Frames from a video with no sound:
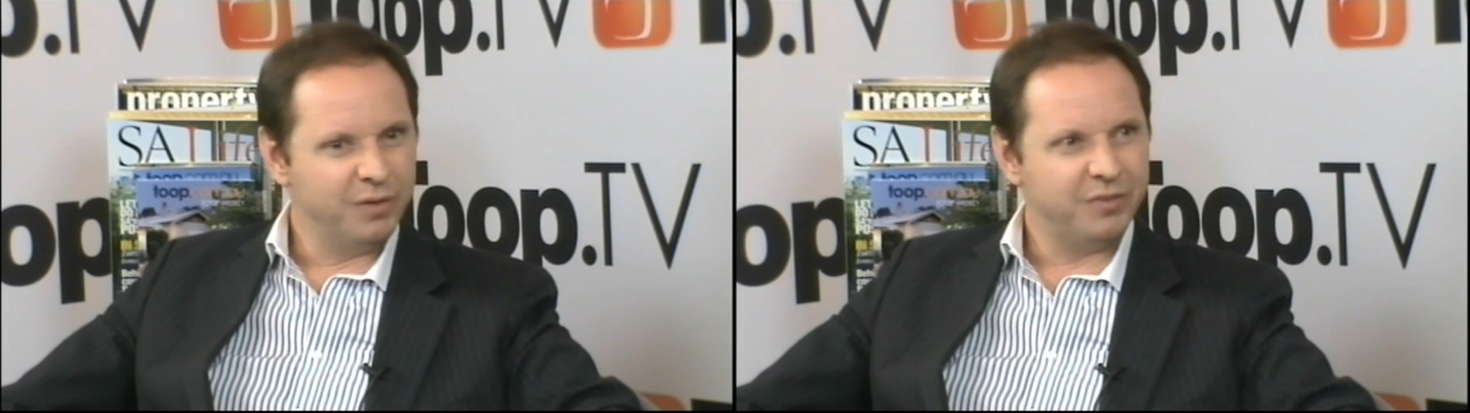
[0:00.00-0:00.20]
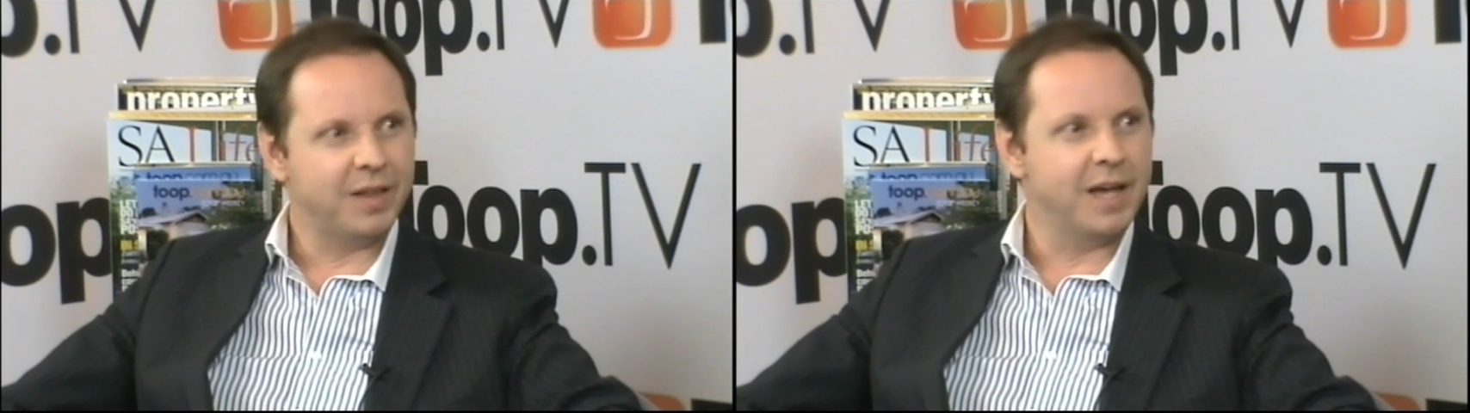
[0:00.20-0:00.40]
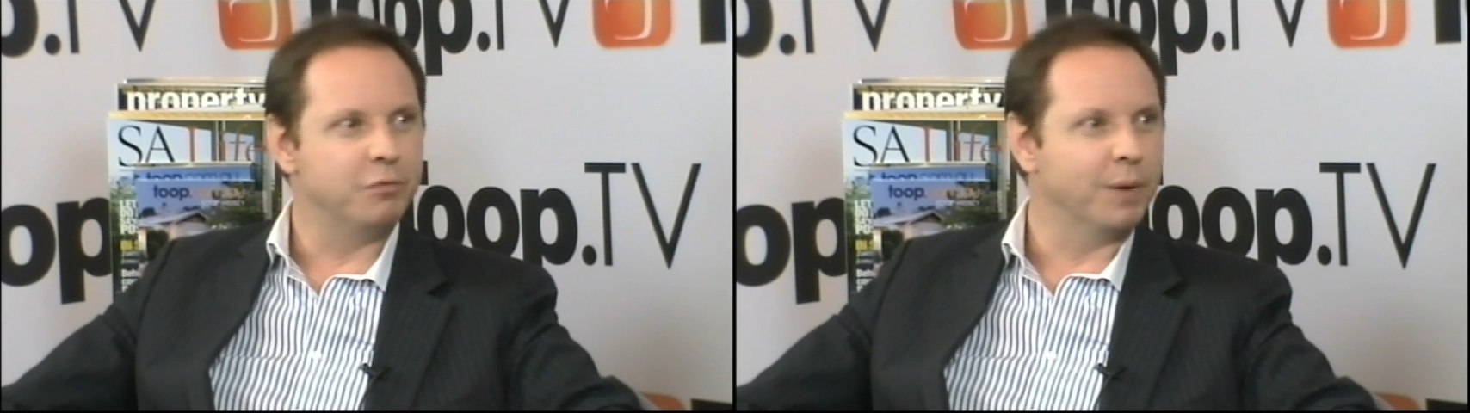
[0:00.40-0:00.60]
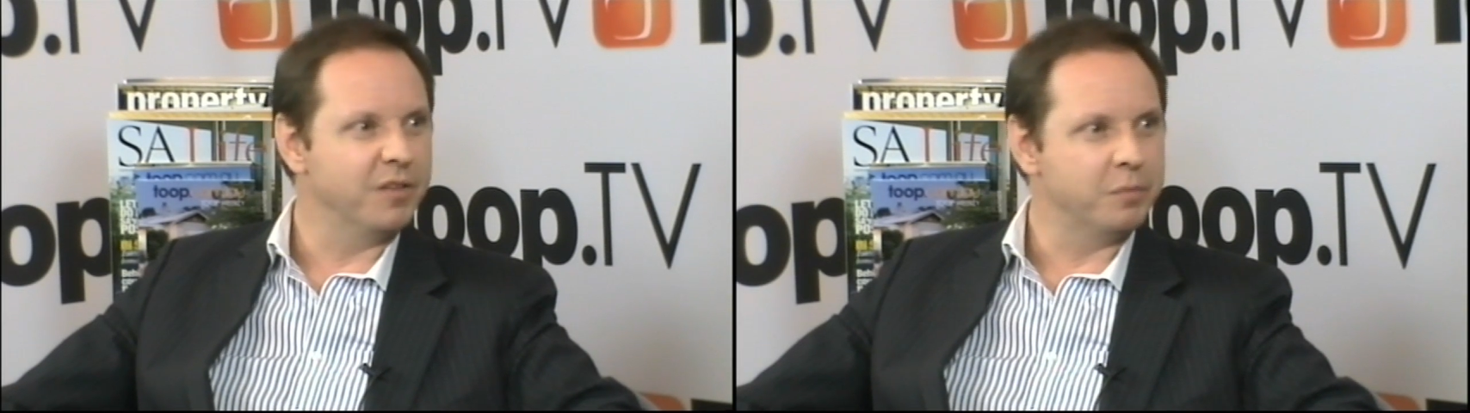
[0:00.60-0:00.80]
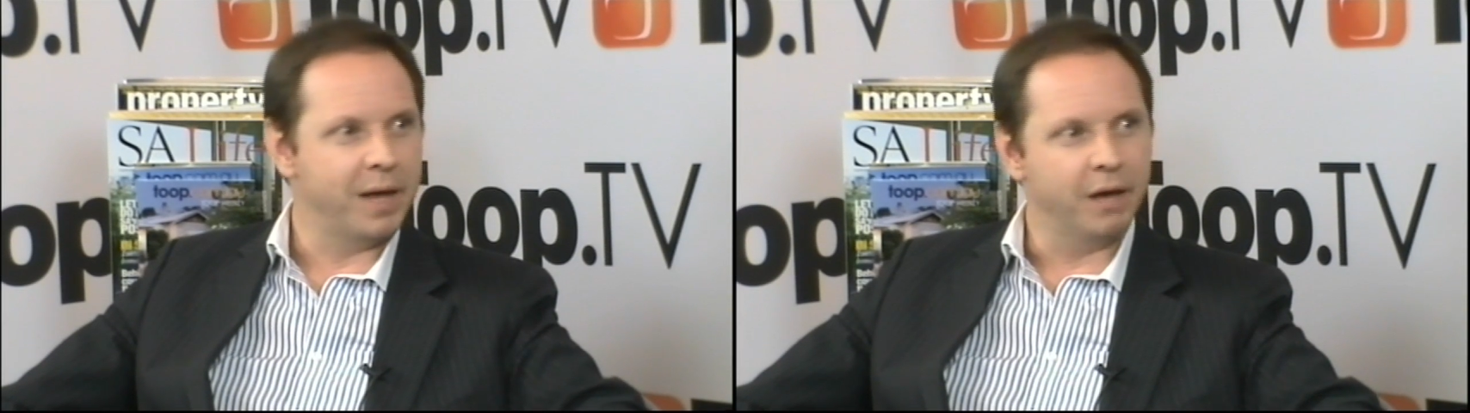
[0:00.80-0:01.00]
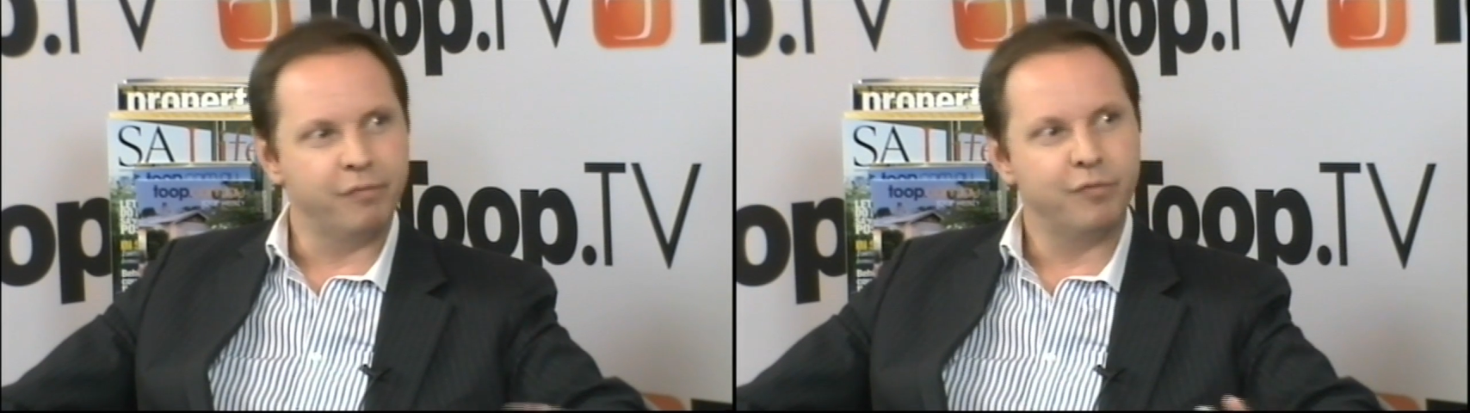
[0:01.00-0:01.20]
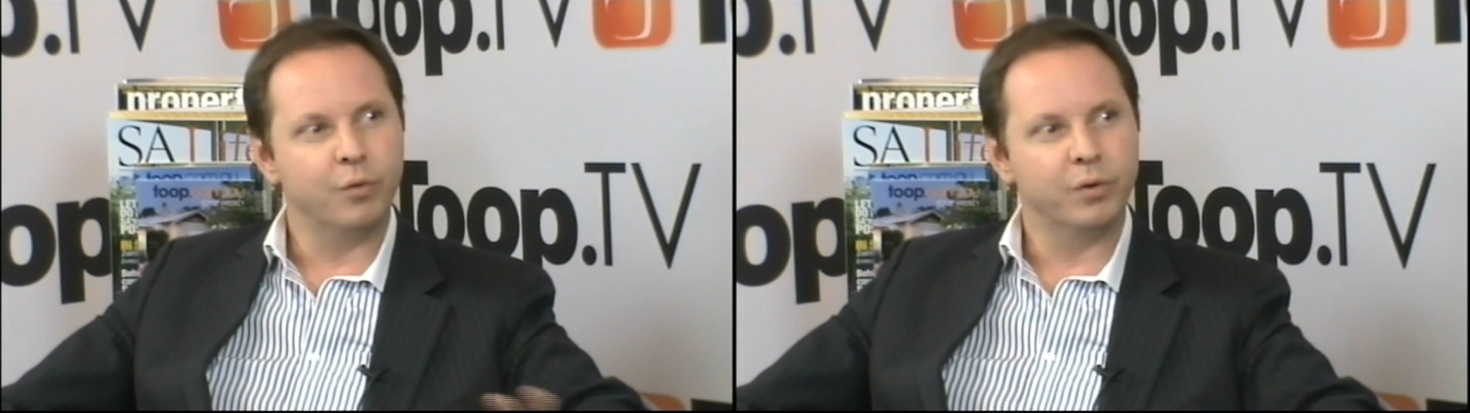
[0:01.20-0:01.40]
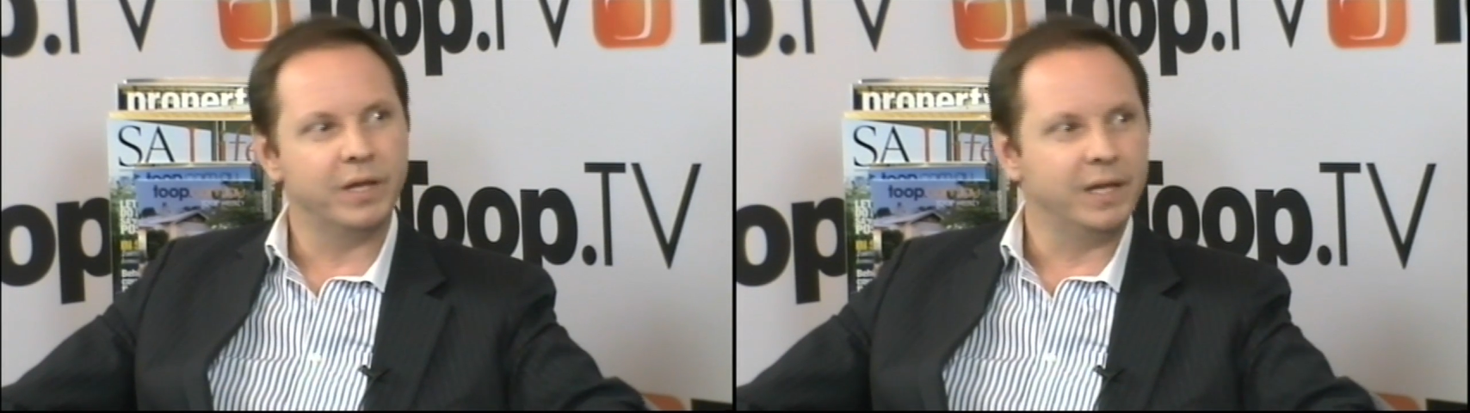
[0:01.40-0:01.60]
Stage 1's about
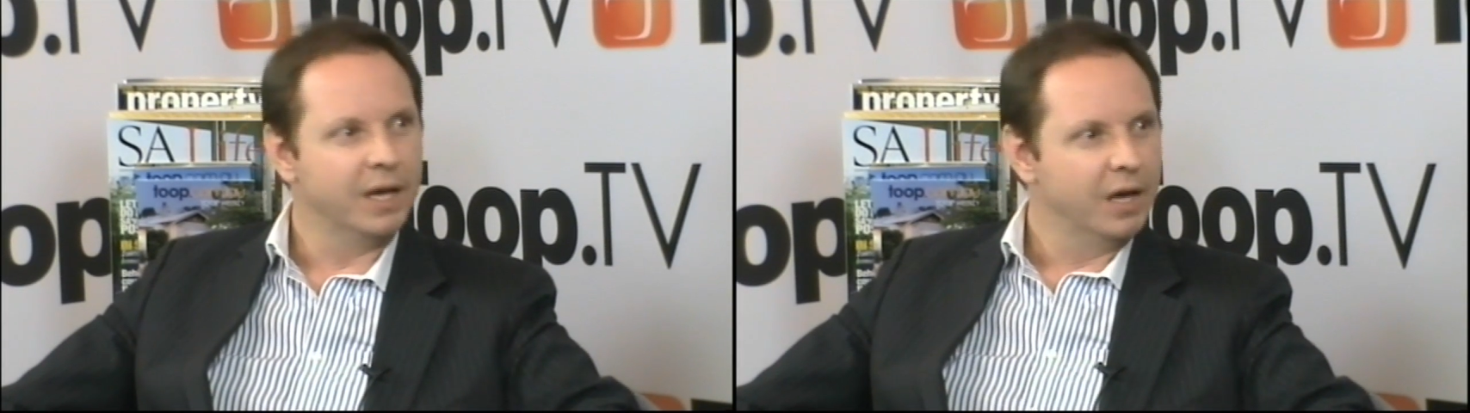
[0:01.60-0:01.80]
40